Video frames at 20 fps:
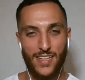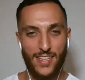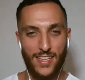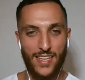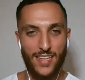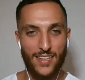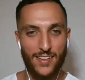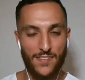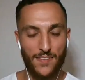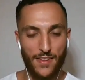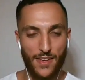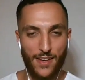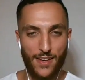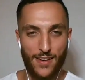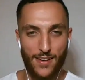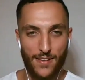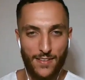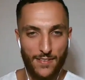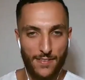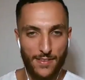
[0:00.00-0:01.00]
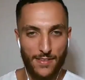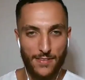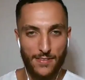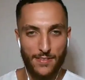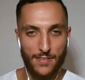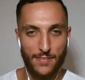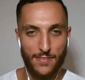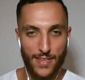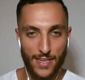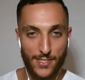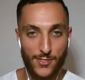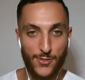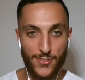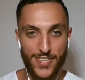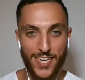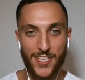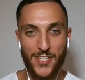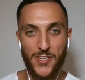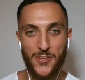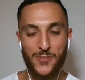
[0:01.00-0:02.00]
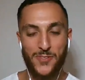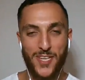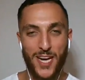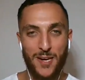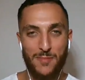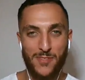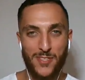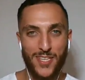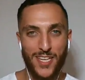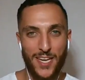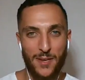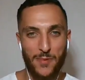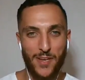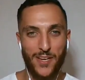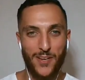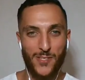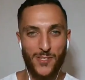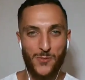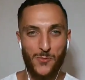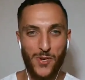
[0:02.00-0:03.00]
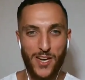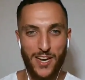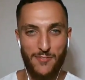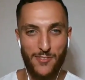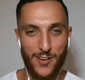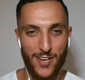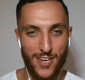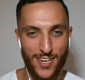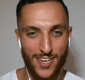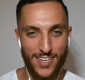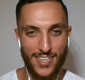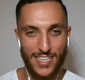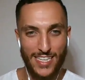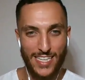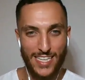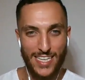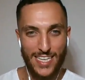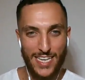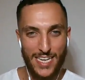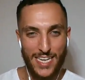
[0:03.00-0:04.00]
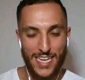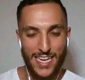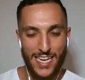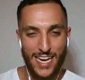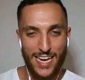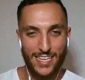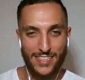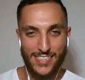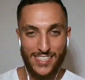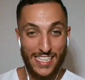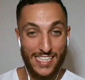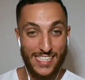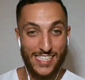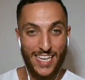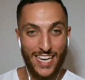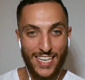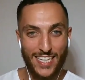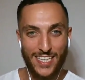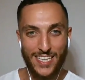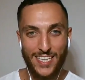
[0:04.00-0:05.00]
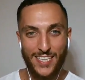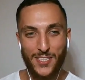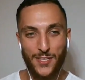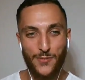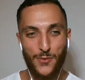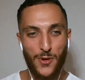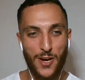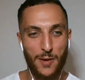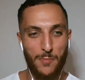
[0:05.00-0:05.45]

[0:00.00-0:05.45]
Ian, thanks for taking your time today because we have this exciting interview.